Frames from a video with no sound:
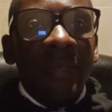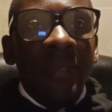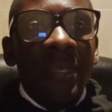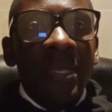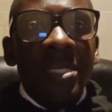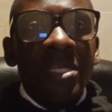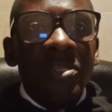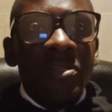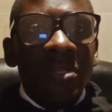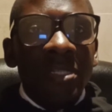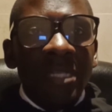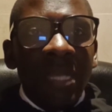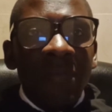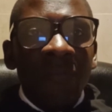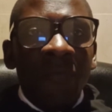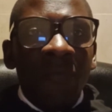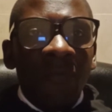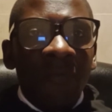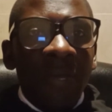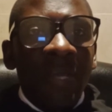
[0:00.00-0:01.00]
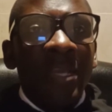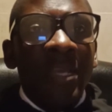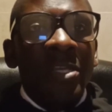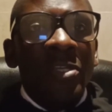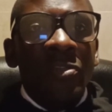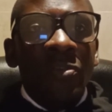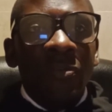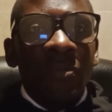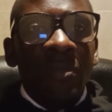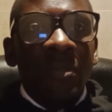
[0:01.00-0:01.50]
it is your time for
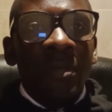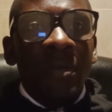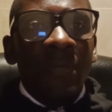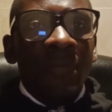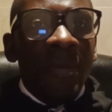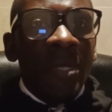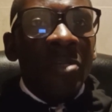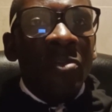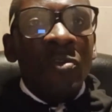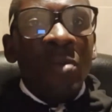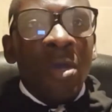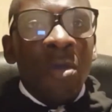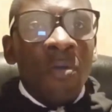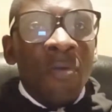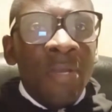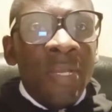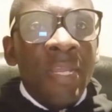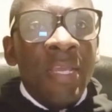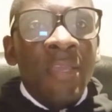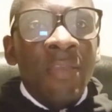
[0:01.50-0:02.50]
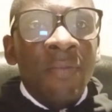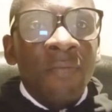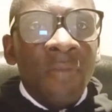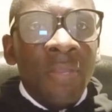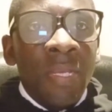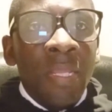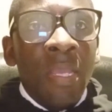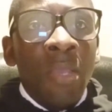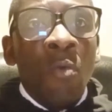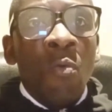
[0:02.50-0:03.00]
vacation, but you are only
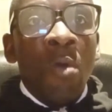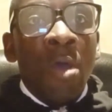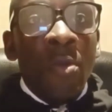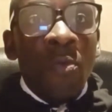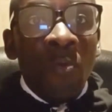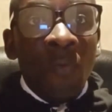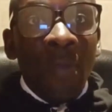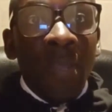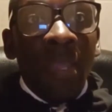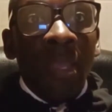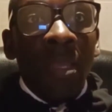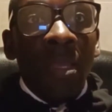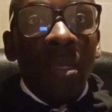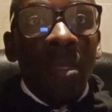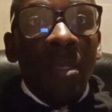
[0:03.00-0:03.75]
given a one-way